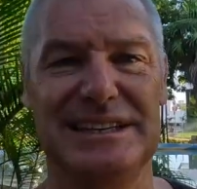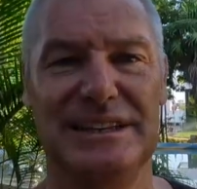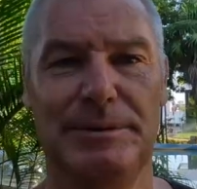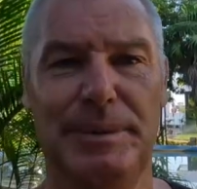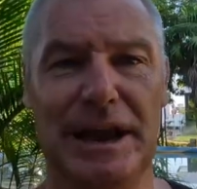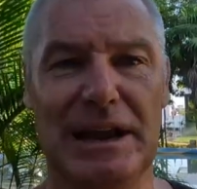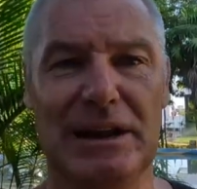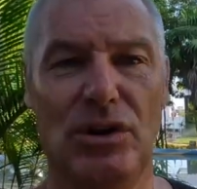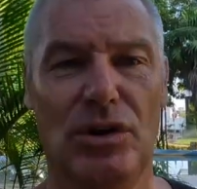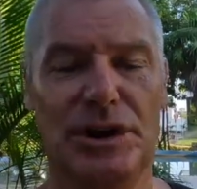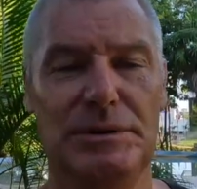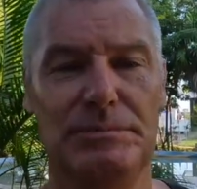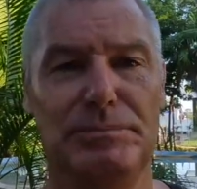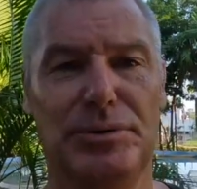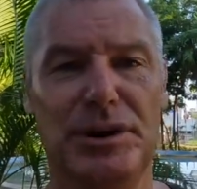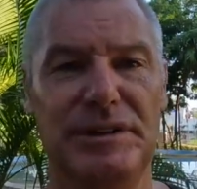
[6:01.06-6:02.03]
in the backline
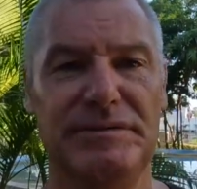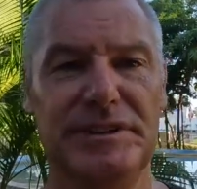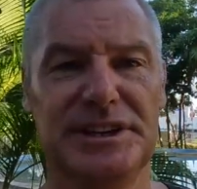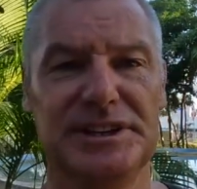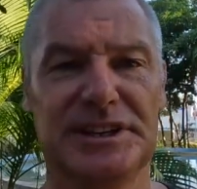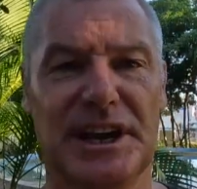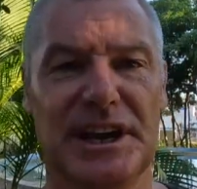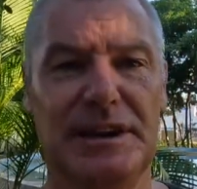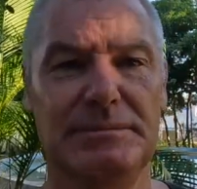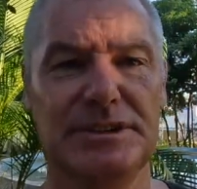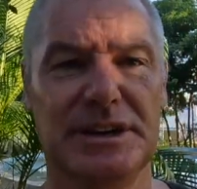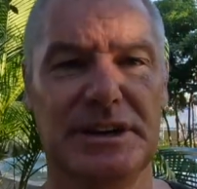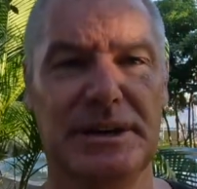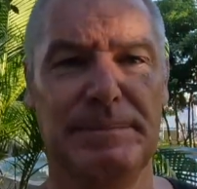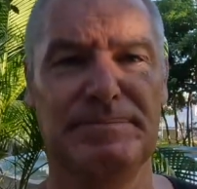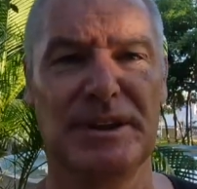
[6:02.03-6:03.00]
in previous games,
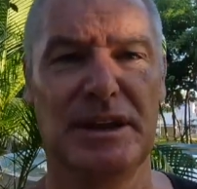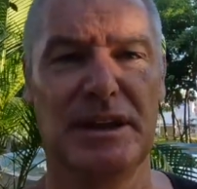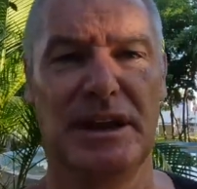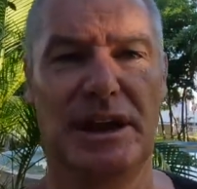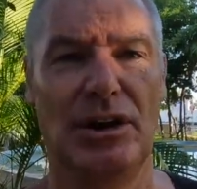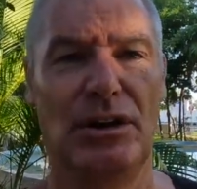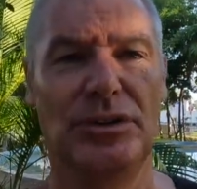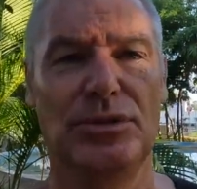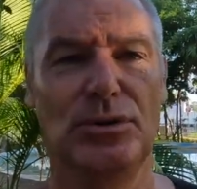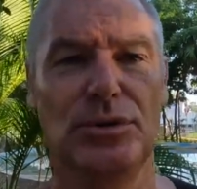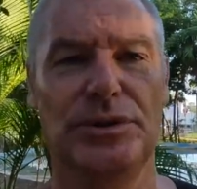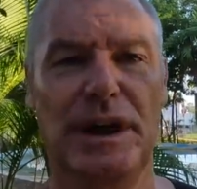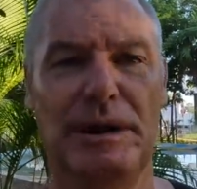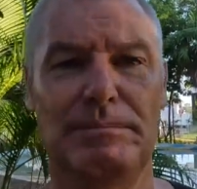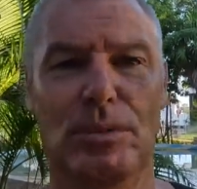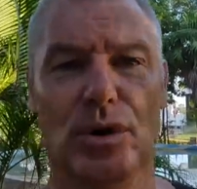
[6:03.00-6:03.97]
and I thought
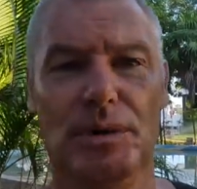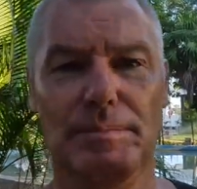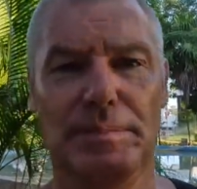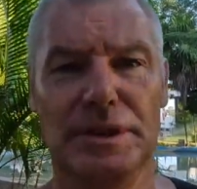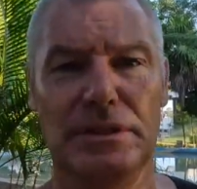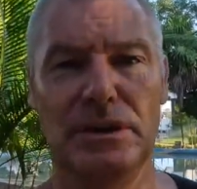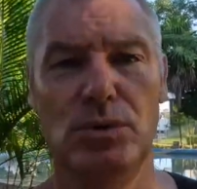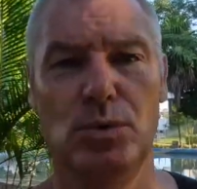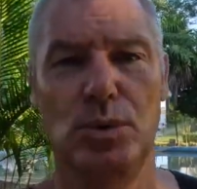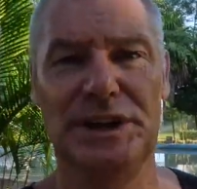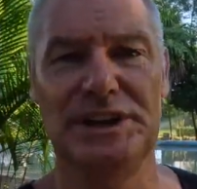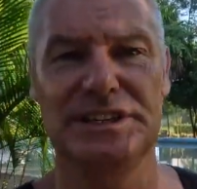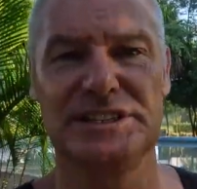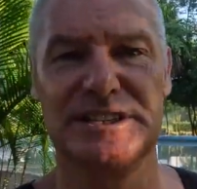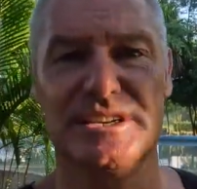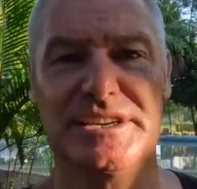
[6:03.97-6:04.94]
that might be their
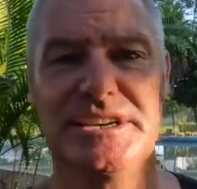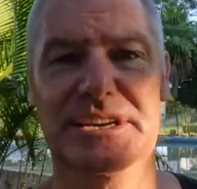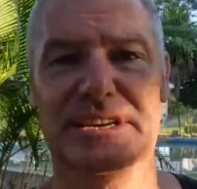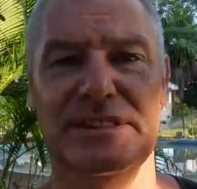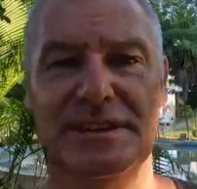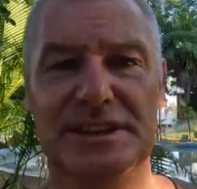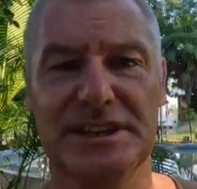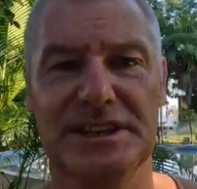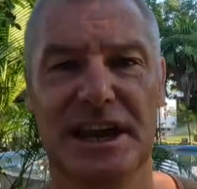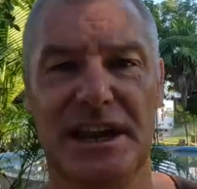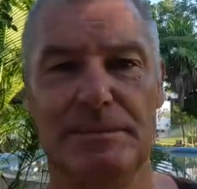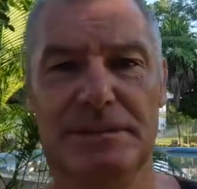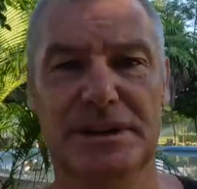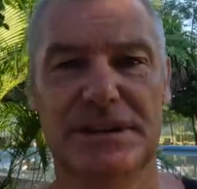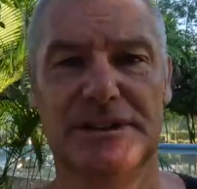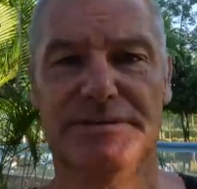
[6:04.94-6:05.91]
weakest link in this
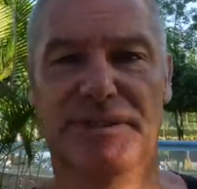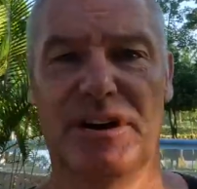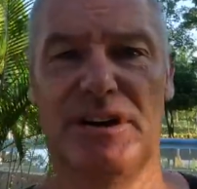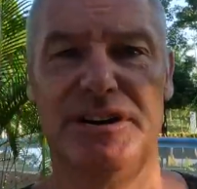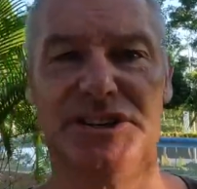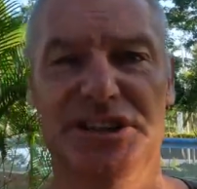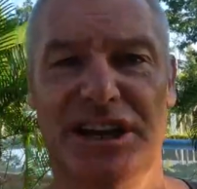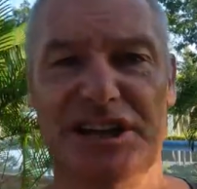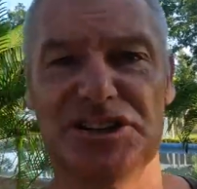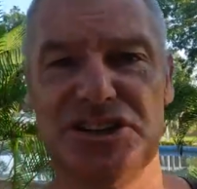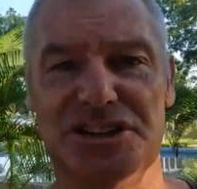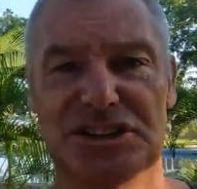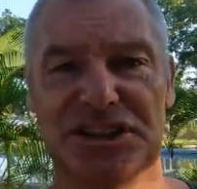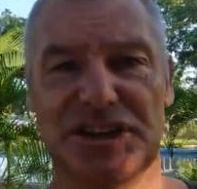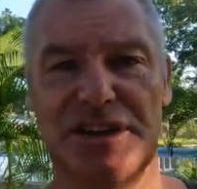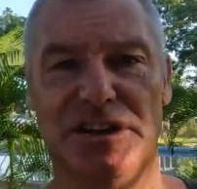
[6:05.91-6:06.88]
game as far as
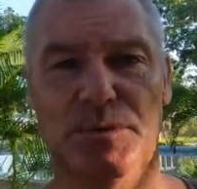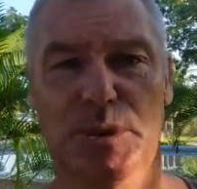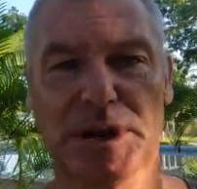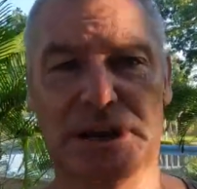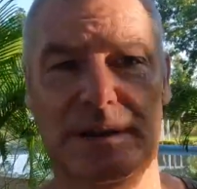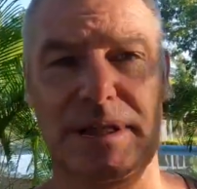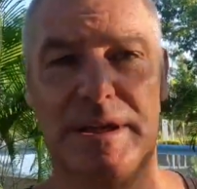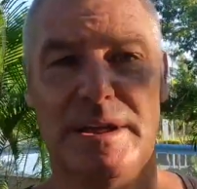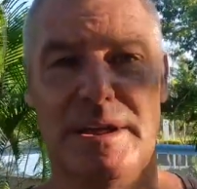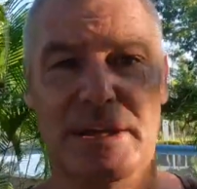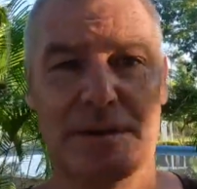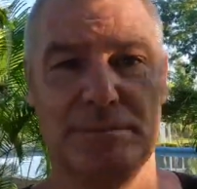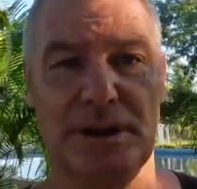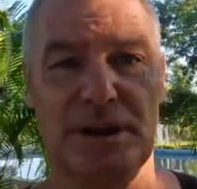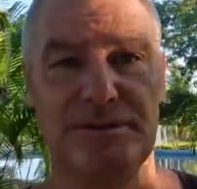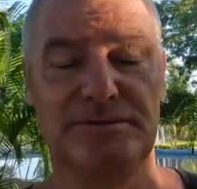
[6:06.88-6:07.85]
Argentina went.
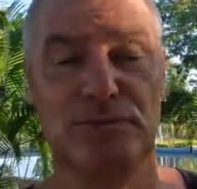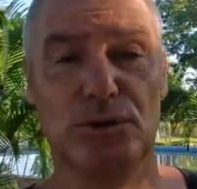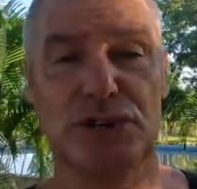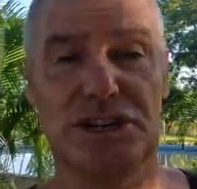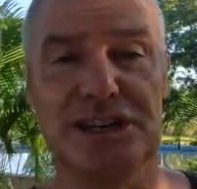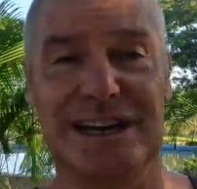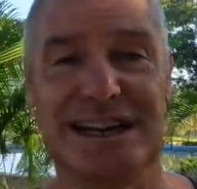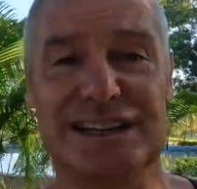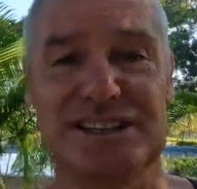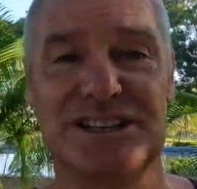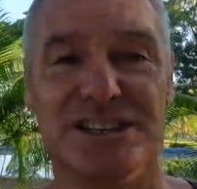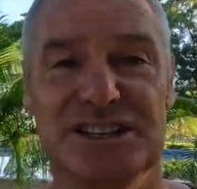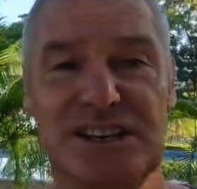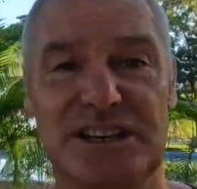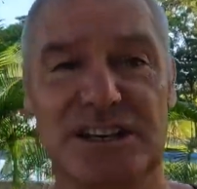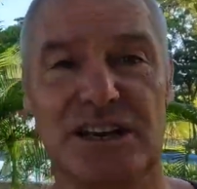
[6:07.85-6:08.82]
But unfortunately,
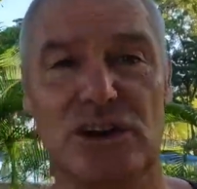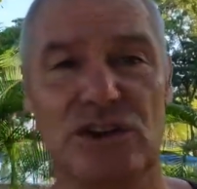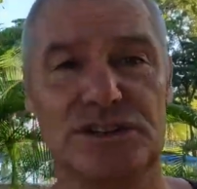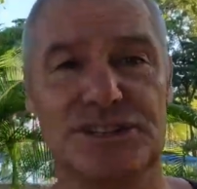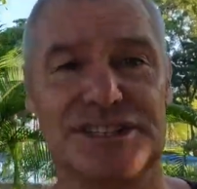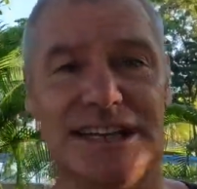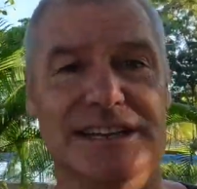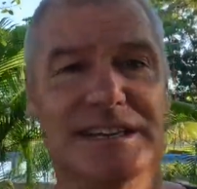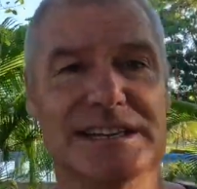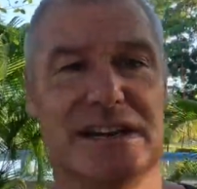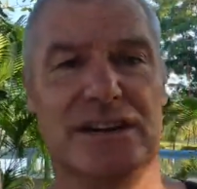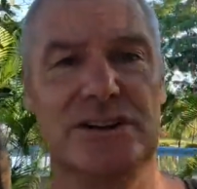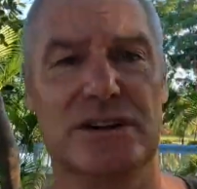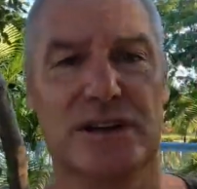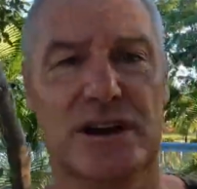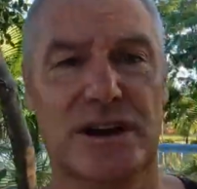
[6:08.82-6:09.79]
Argentina lost Santiago